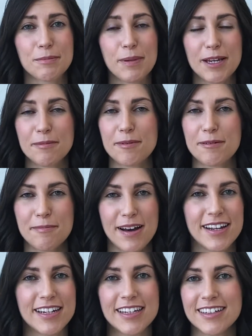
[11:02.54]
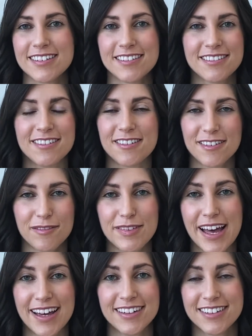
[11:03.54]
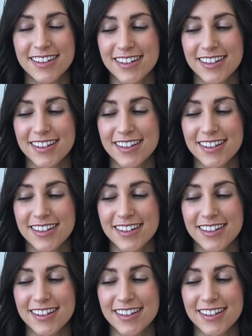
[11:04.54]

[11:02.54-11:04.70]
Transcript: make more money, all of that.